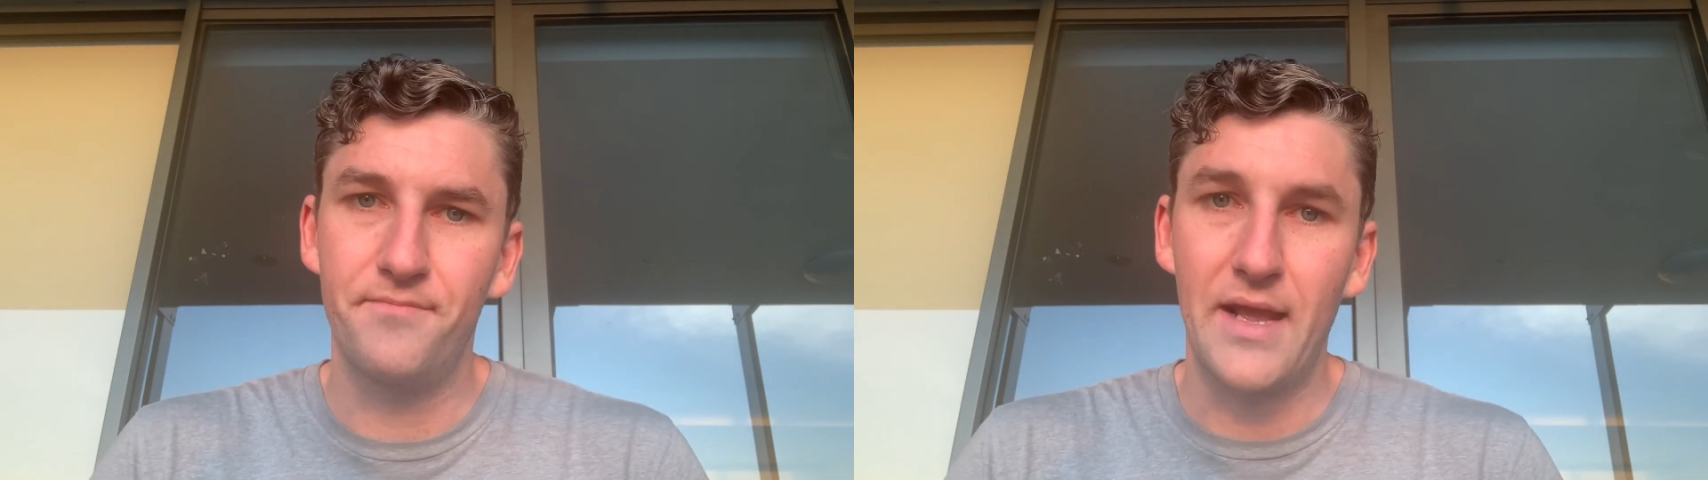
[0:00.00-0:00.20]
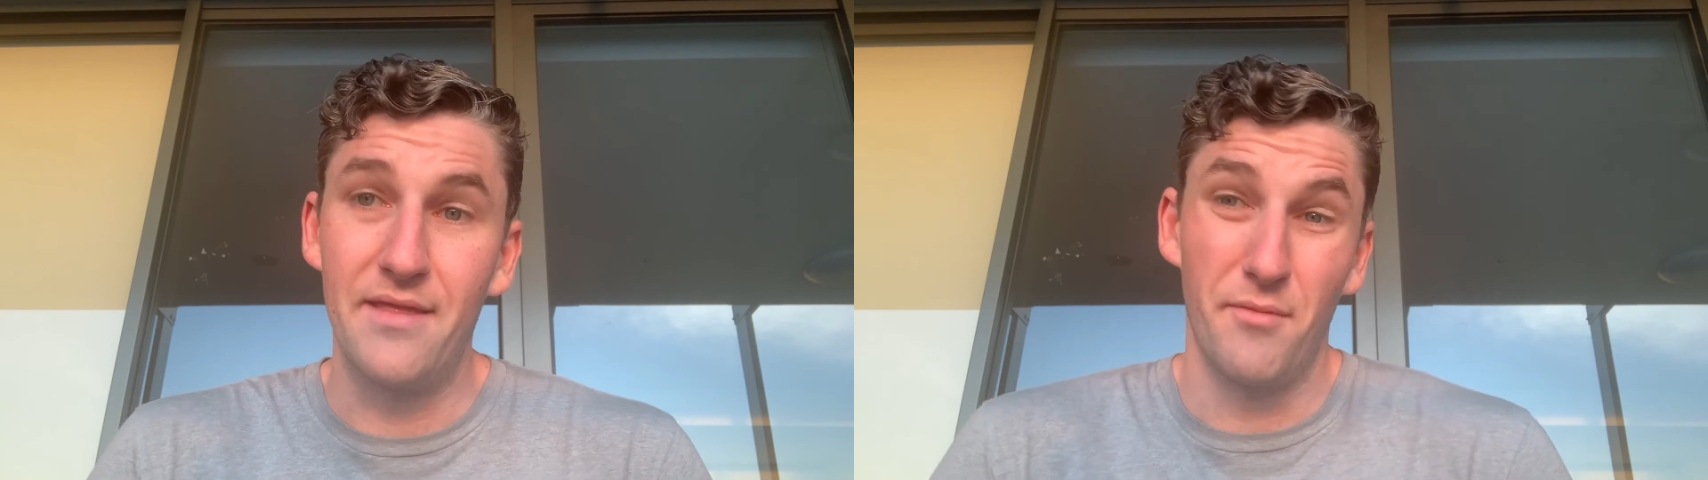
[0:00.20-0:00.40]

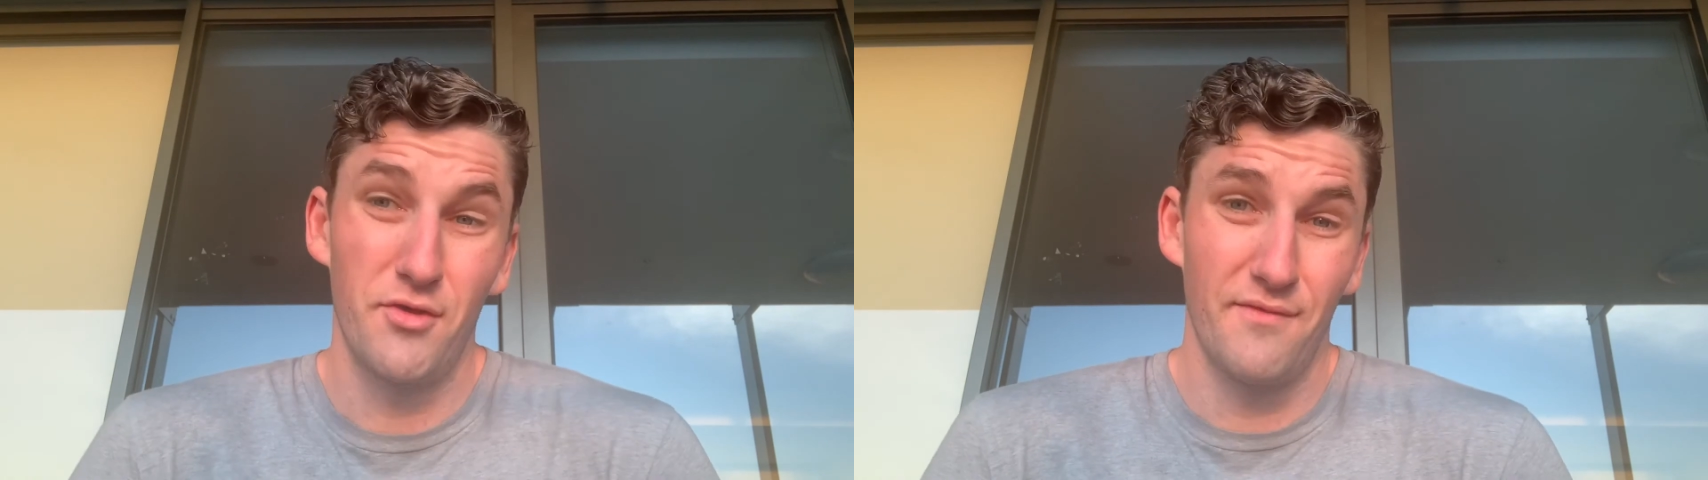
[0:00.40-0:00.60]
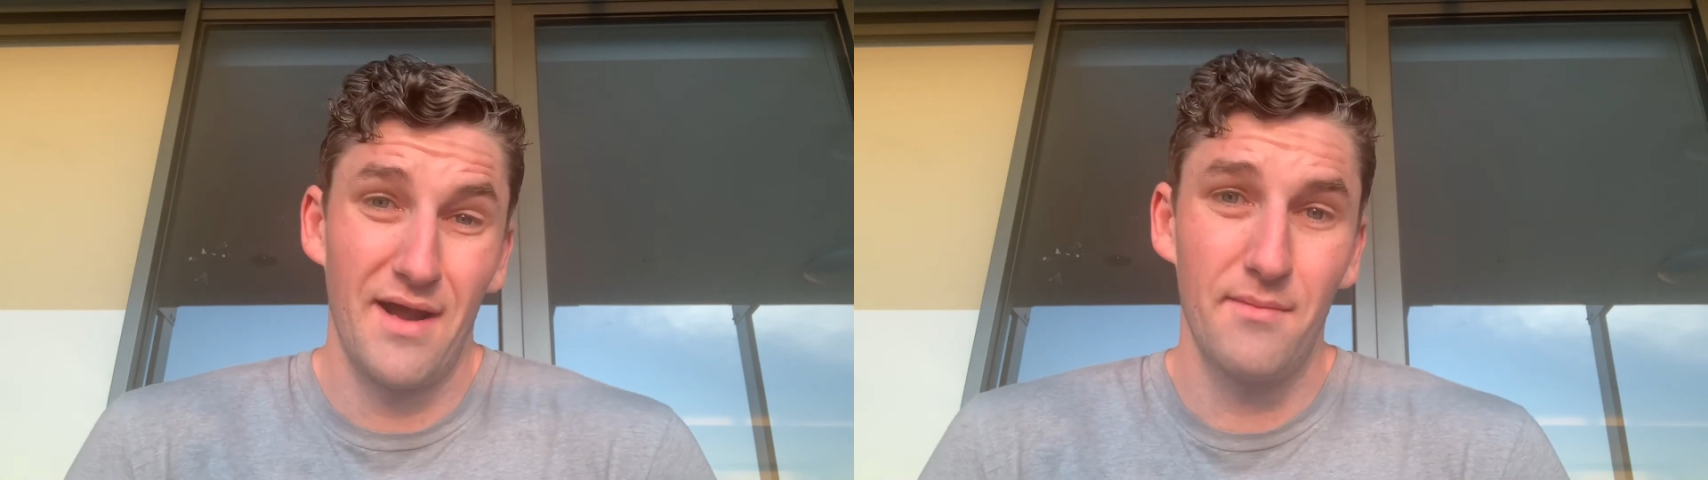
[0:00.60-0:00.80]
and the
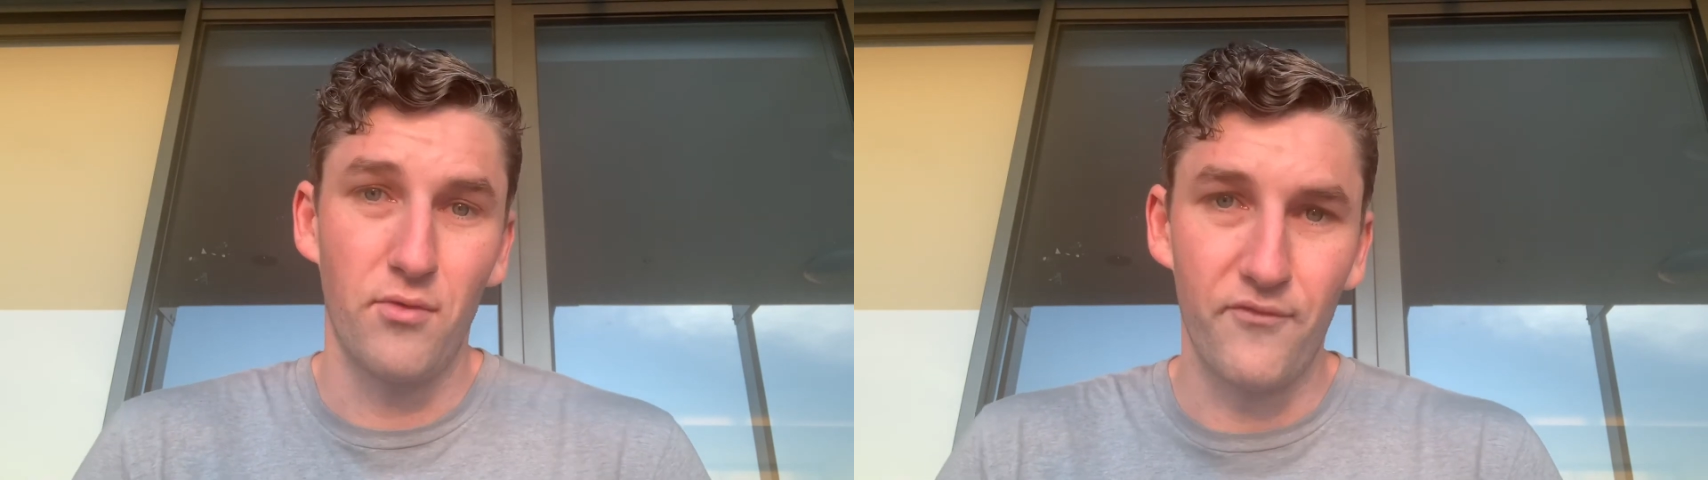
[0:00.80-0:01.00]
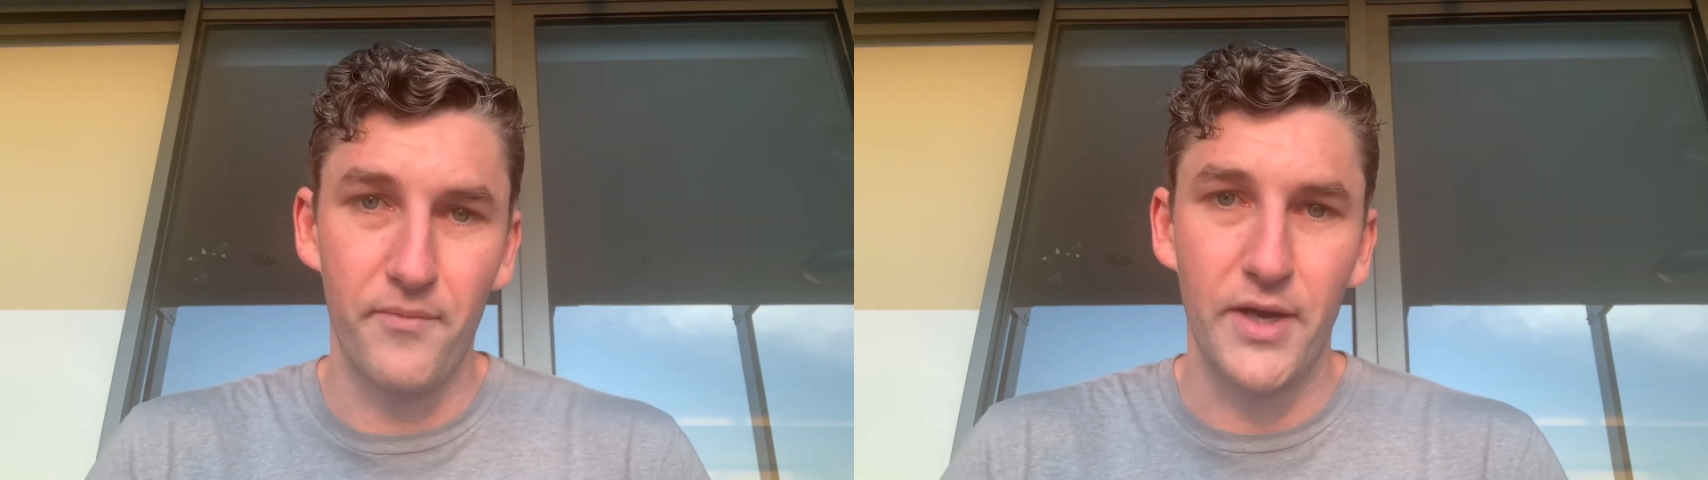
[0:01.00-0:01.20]
most available
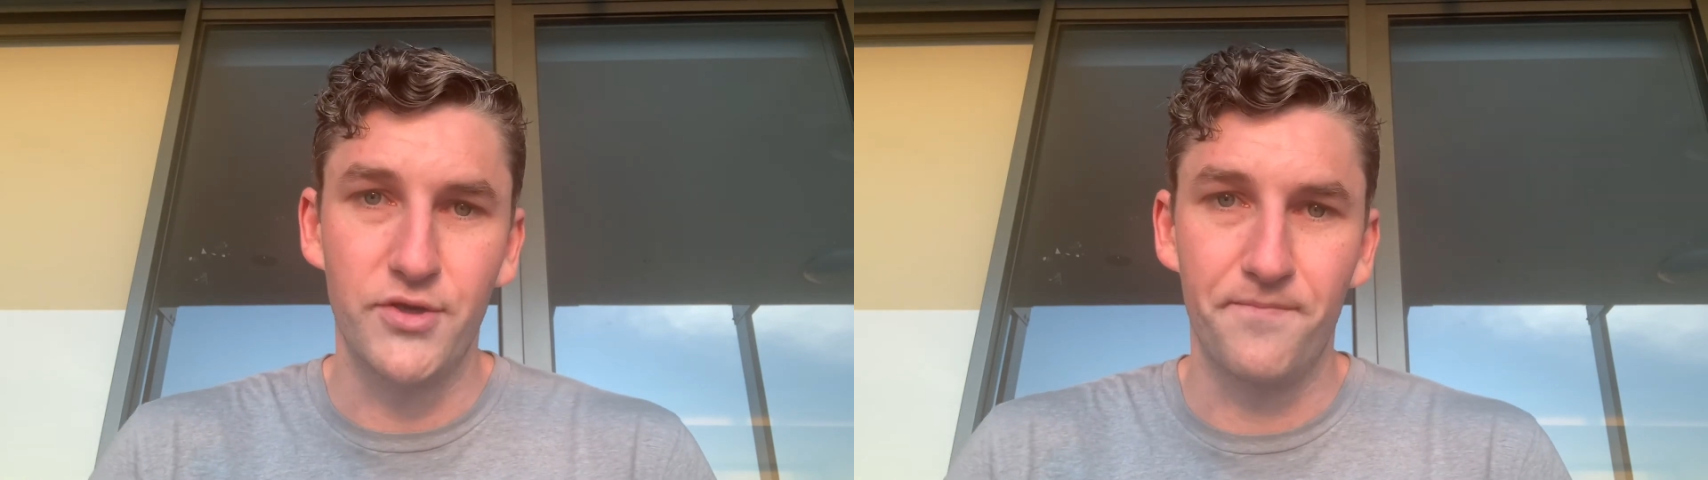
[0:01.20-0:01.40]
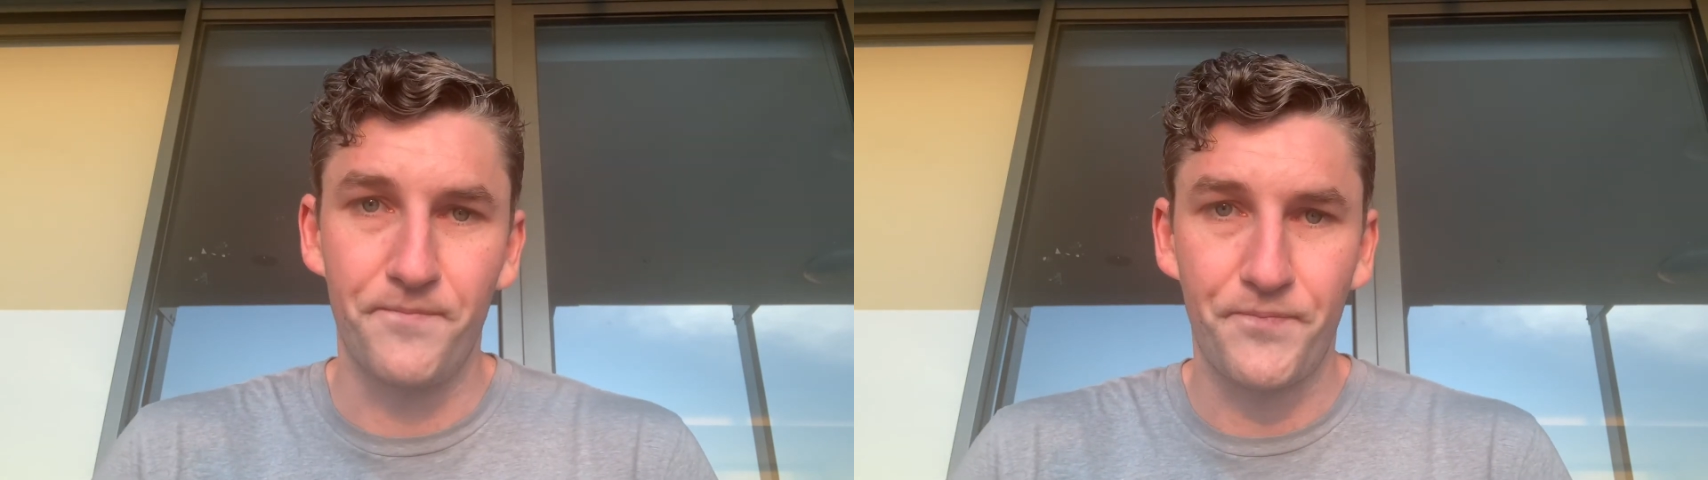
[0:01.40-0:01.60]
information.